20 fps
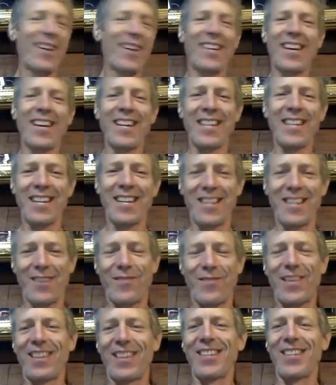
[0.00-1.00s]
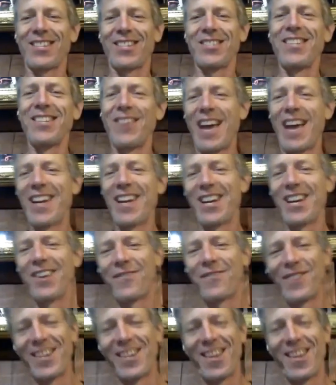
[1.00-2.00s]
getting it, if they listen, hang
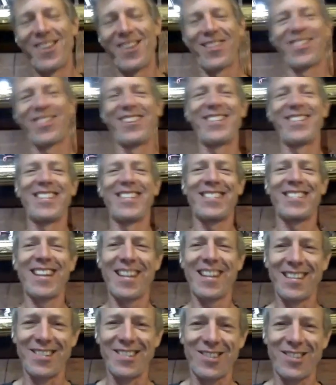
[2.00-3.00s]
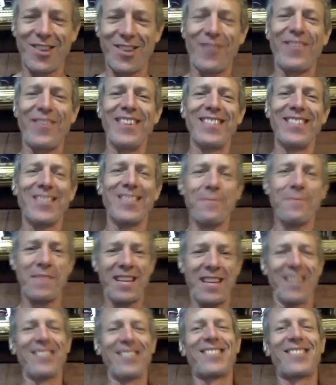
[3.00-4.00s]
on for another 30 seconds, they'll find
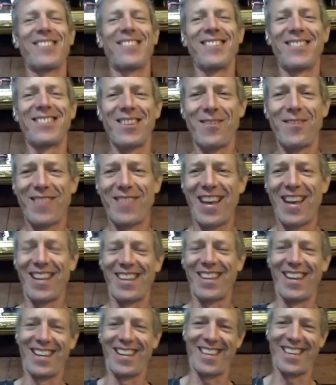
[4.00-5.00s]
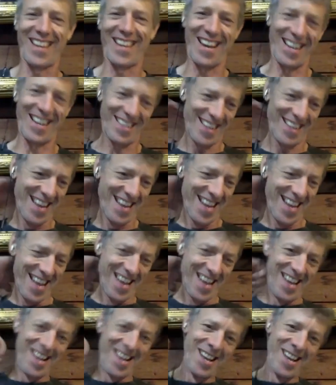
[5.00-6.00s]
something else to see if they like
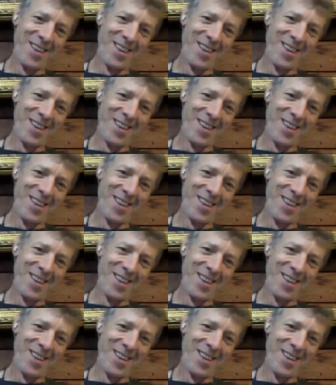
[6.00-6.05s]
that.